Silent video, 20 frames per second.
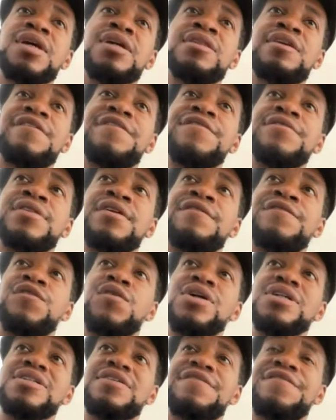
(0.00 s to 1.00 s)
the
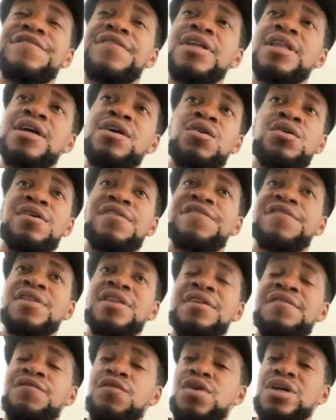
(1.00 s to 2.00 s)
Voice of Philly or the
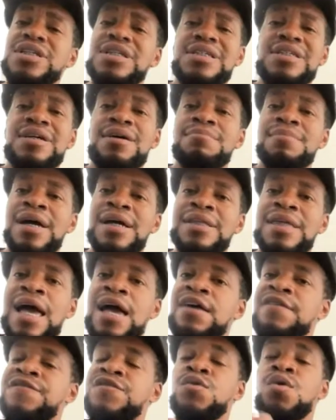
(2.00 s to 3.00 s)
Philly Voice or something like
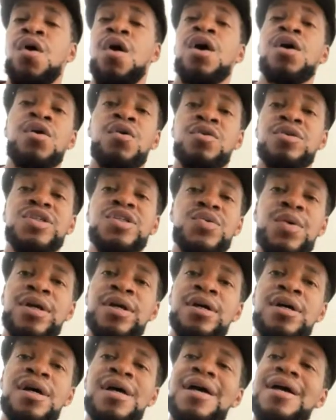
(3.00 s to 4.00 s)
that, if you are on
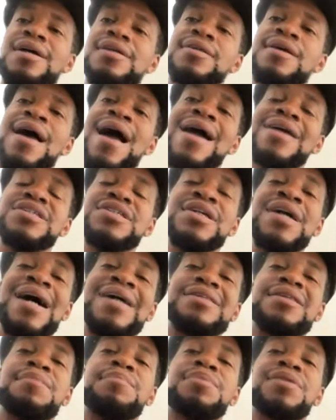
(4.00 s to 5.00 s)
Twitter, they actually
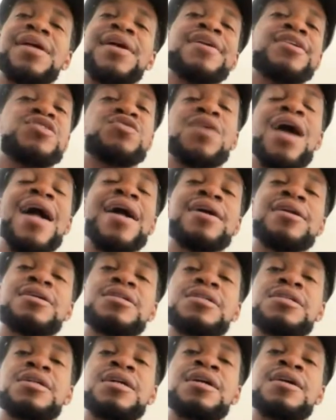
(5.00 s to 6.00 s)
got the player tracker to
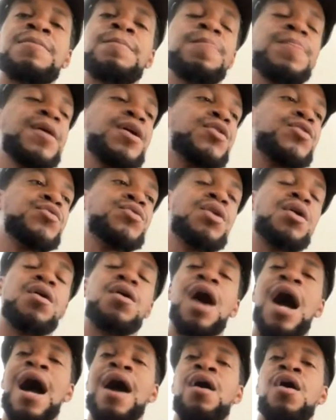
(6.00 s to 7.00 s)
see, you know,
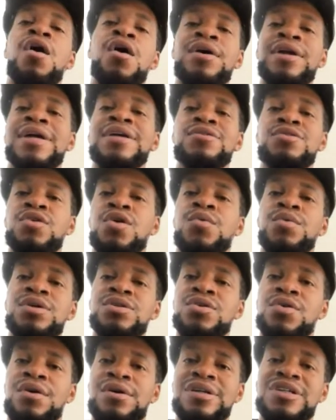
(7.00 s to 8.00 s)
how are they doing
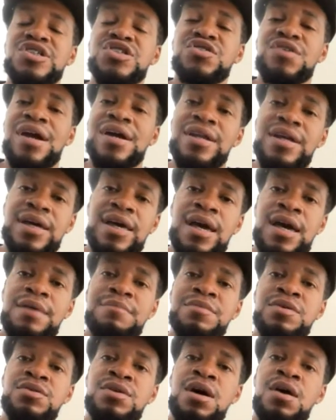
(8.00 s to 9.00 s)
during this training camp.
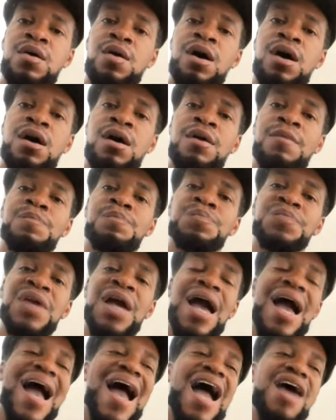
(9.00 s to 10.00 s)
You know,
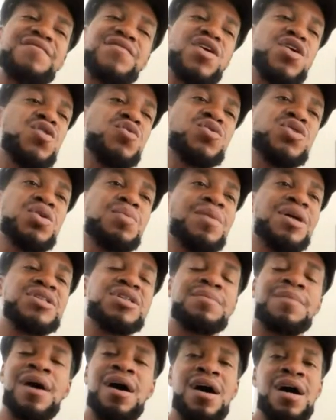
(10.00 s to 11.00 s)
I haven't heard too
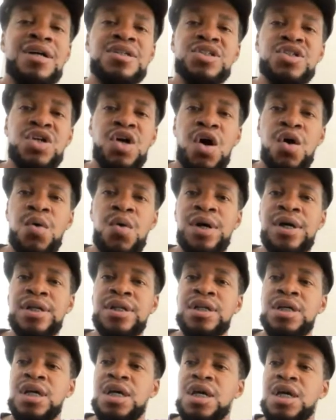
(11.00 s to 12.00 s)
much about us
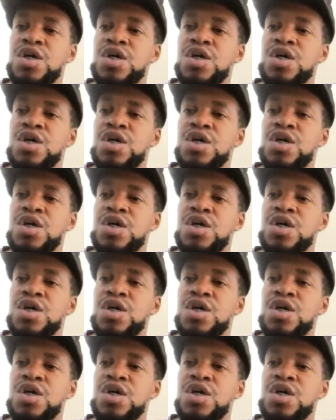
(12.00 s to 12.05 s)
going,